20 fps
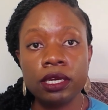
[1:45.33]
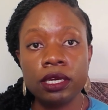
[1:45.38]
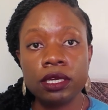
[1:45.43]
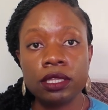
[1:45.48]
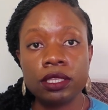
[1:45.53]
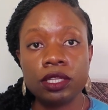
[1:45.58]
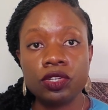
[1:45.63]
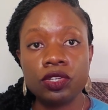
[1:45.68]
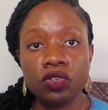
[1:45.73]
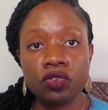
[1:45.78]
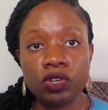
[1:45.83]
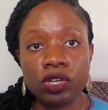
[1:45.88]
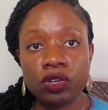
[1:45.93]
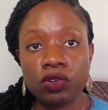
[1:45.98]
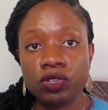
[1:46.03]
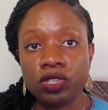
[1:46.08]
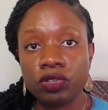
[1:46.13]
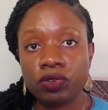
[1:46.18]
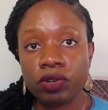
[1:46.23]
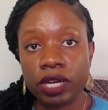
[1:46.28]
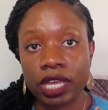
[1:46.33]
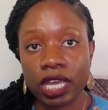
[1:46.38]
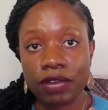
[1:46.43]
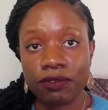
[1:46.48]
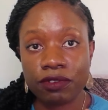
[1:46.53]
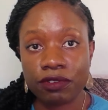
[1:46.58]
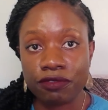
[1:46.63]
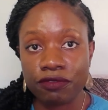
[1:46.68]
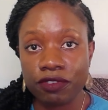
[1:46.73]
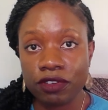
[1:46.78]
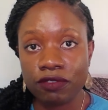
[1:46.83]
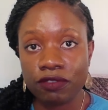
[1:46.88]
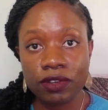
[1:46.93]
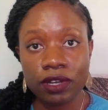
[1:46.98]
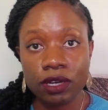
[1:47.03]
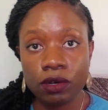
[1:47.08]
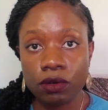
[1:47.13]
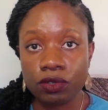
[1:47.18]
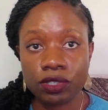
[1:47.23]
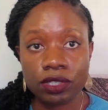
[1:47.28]
The children could generally have a fever
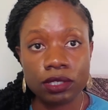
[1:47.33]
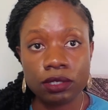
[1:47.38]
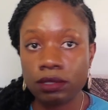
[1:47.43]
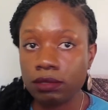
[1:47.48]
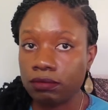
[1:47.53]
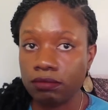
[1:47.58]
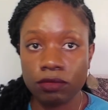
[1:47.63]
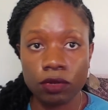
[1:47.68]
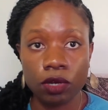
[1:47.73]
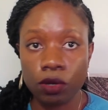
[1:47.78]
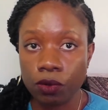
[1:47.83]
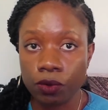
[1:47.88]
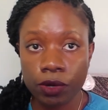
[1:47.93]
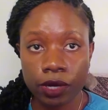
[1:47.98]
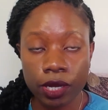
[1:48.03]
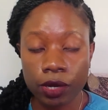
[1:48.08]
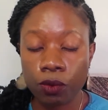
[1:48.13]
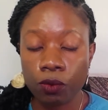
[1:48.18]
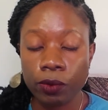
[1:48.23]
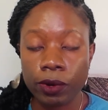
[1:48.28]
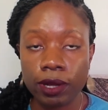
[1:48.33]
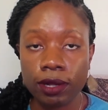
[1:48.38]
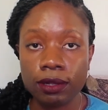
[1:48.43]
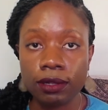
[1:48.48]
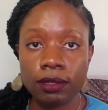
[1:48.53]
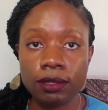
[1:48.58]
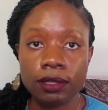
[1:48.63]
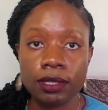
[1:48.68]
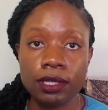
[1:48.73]
or just look unwell.